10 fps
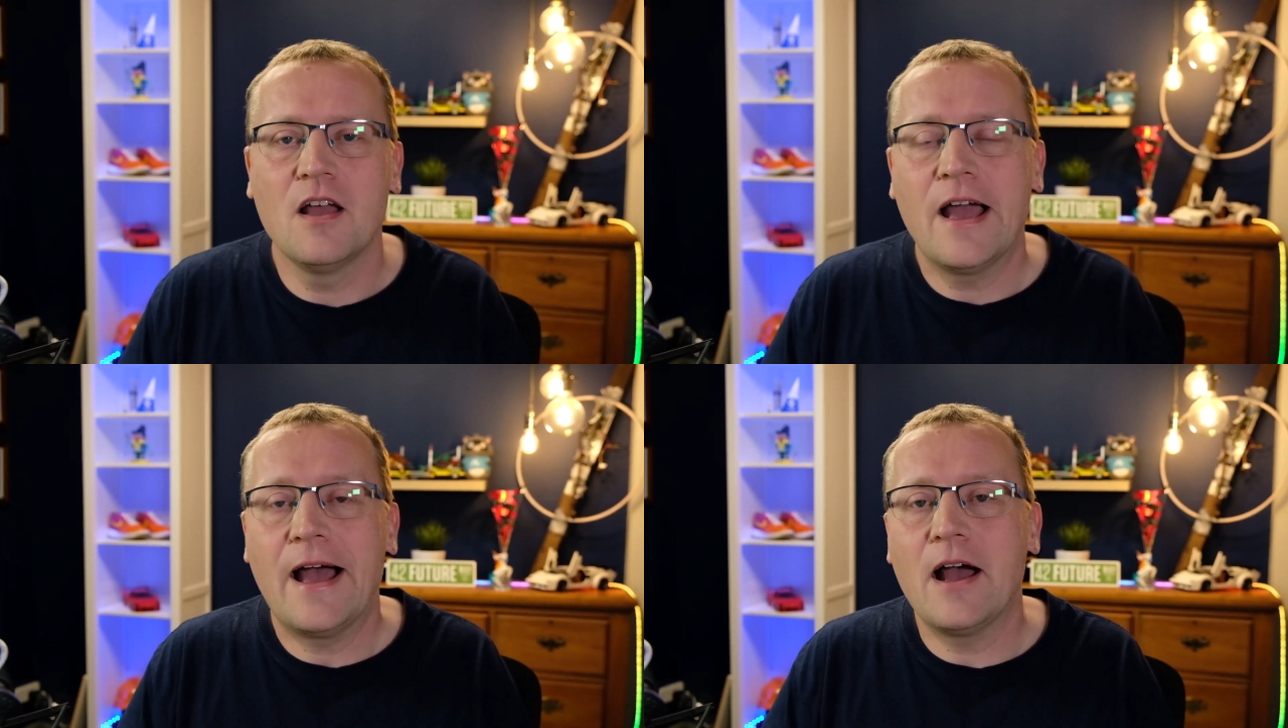
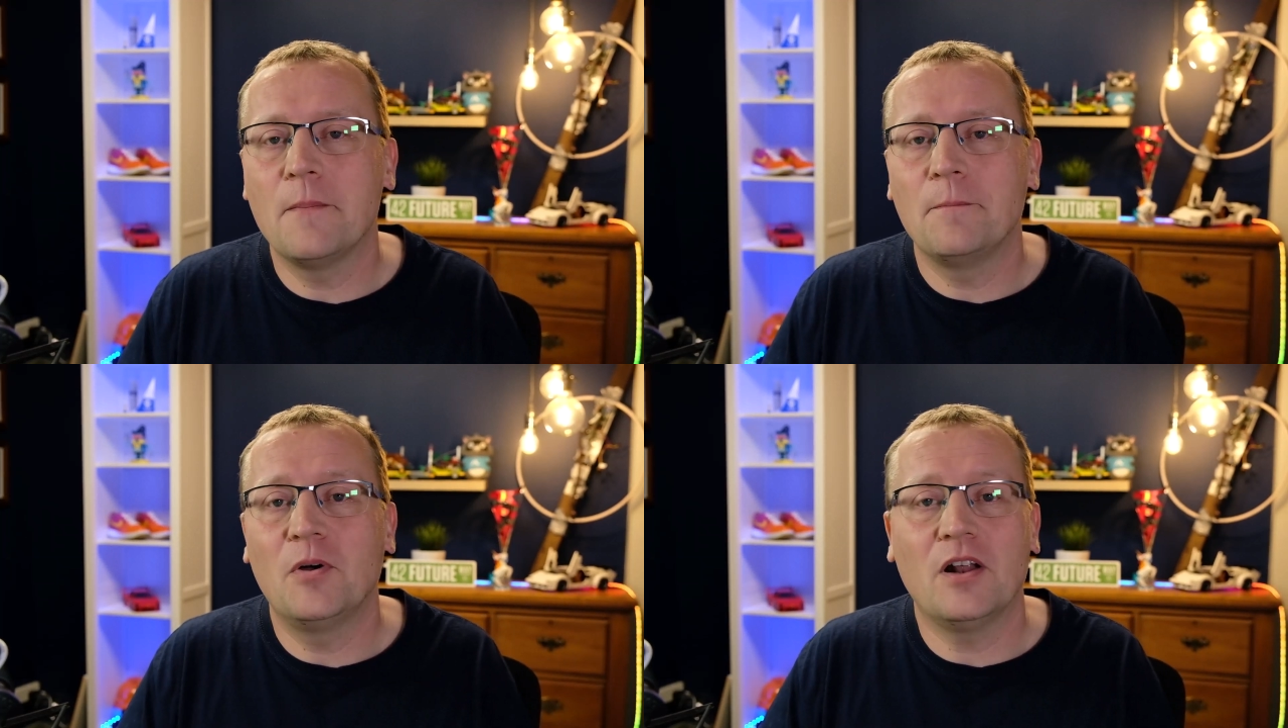Um,
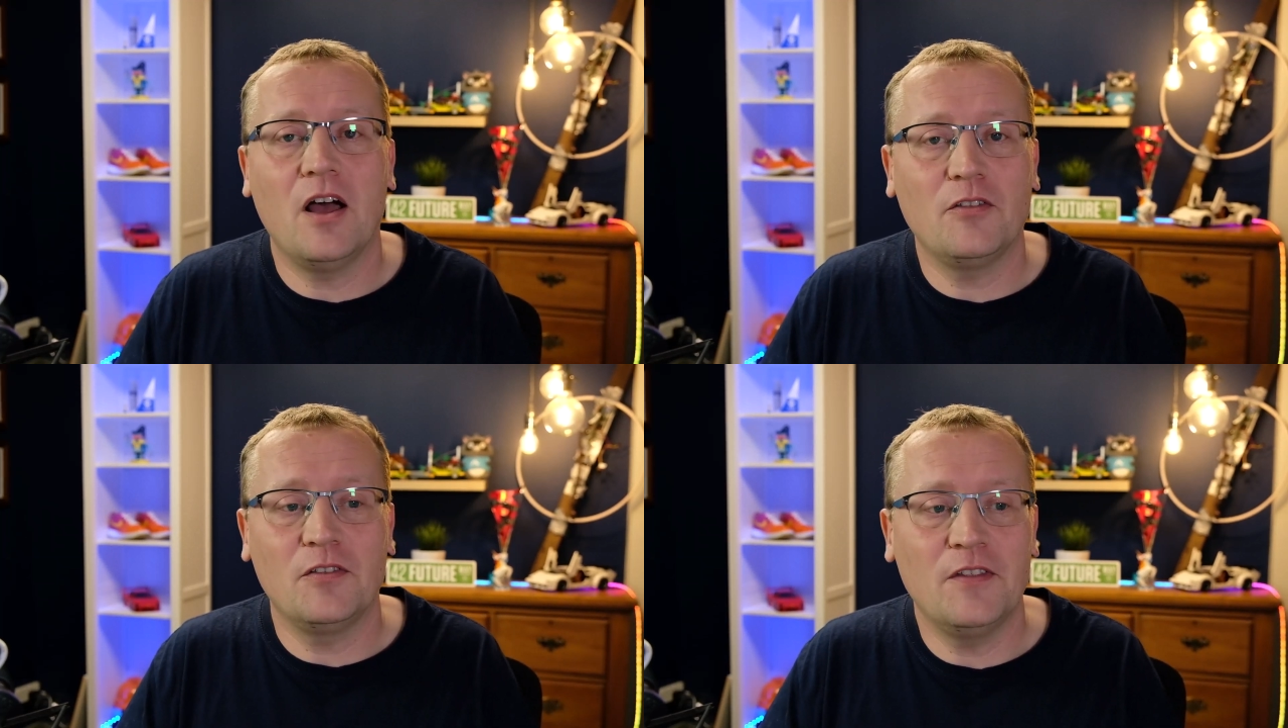but
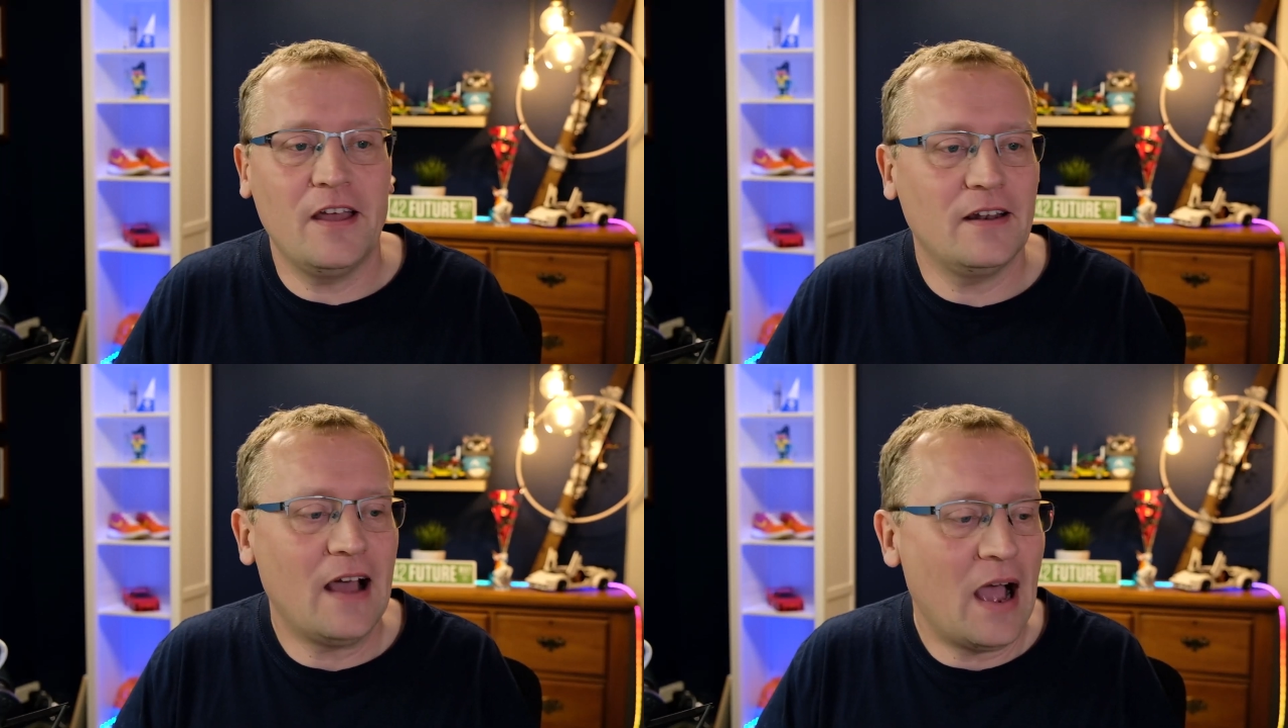other than that,
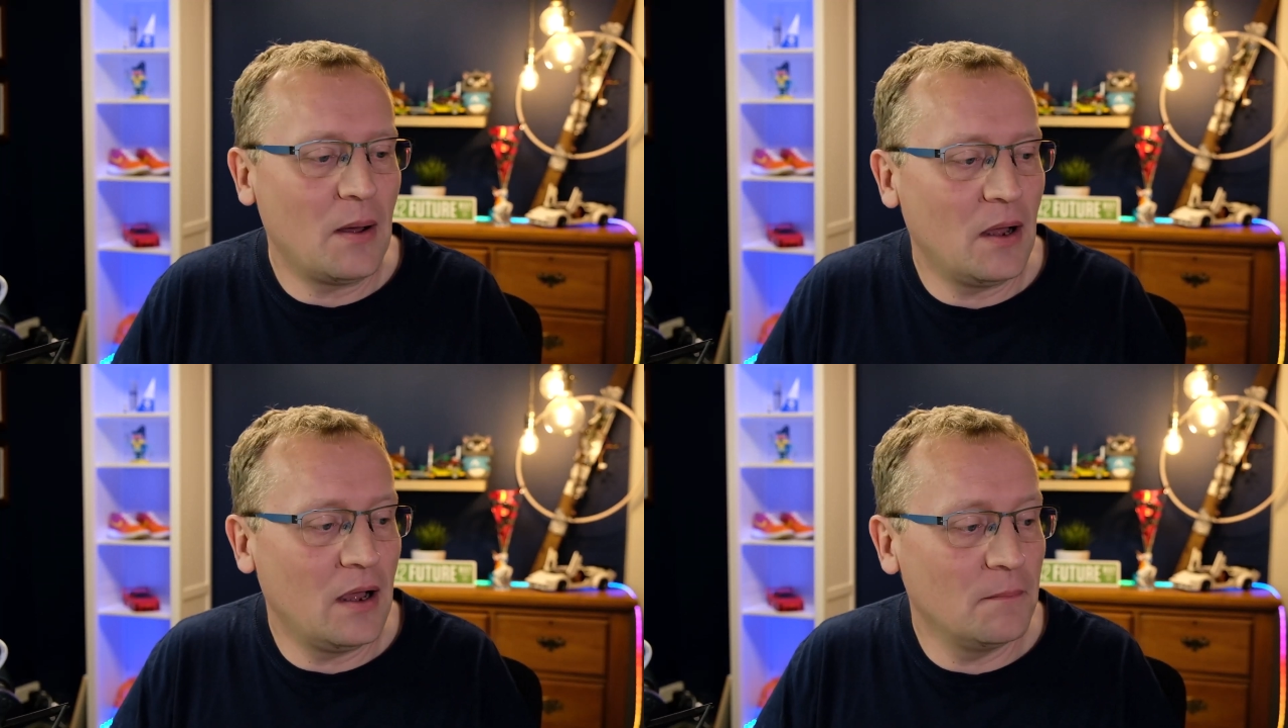
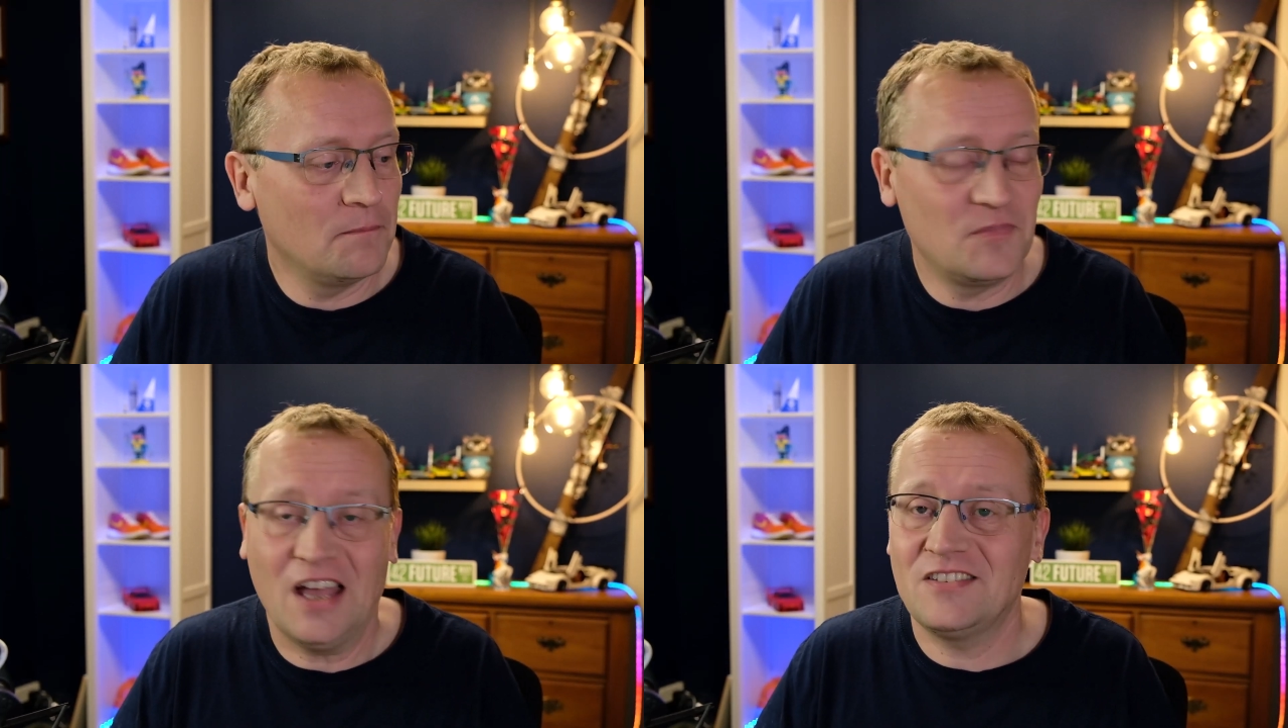um,
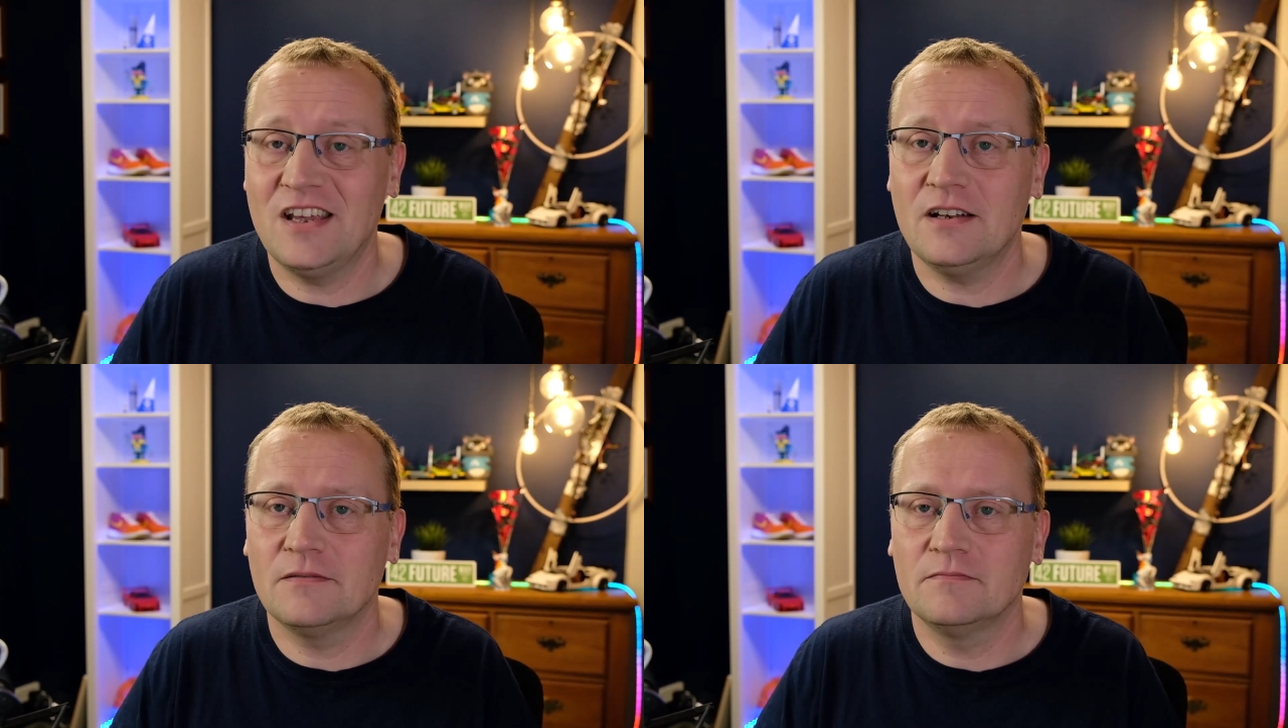that's
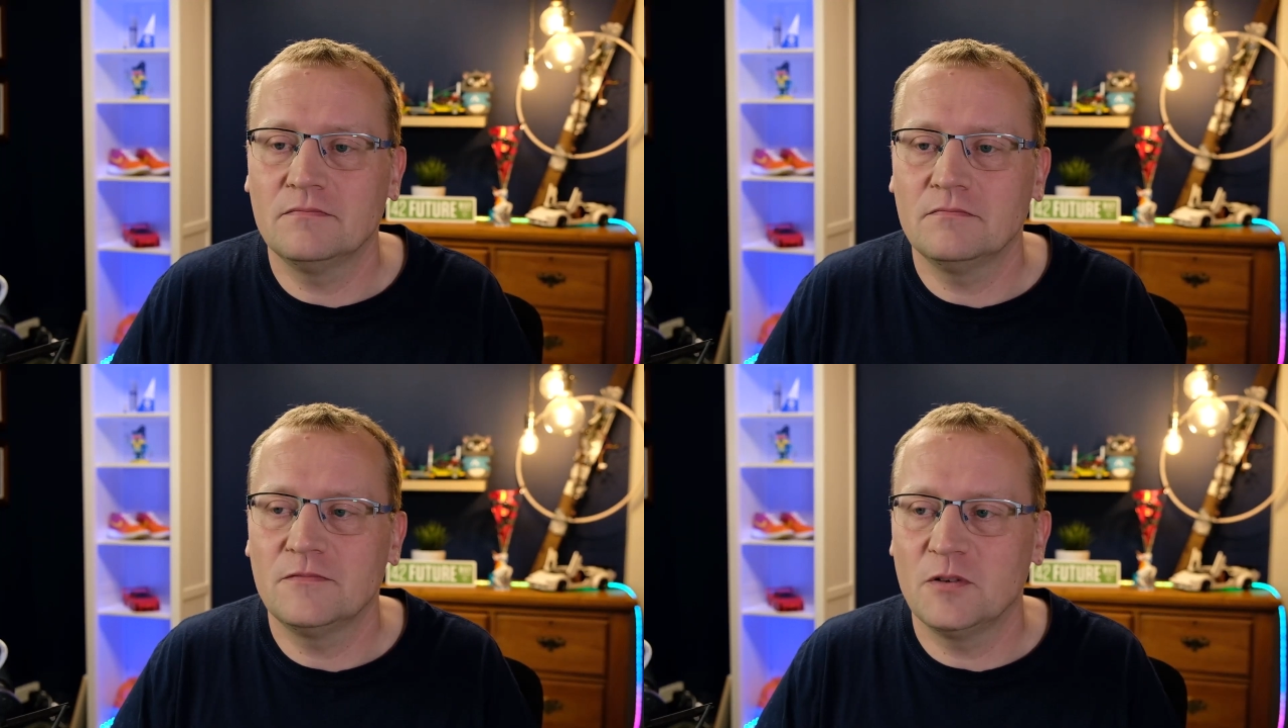it
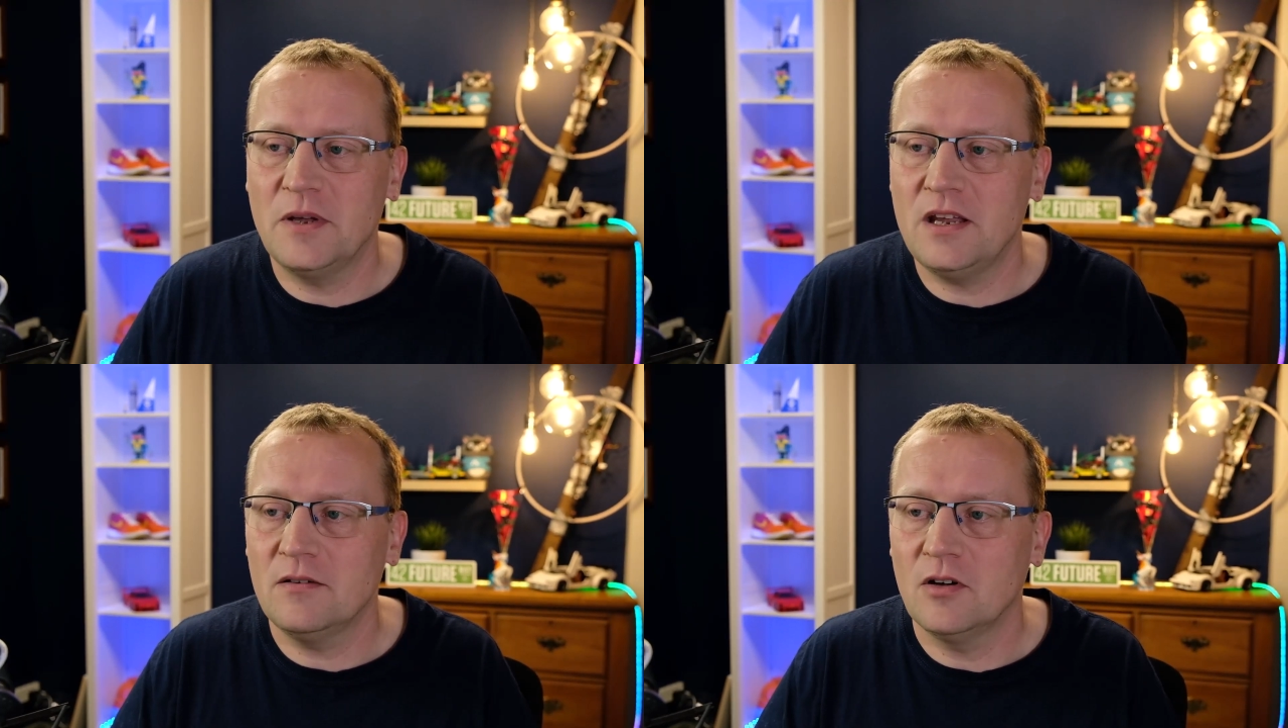for me.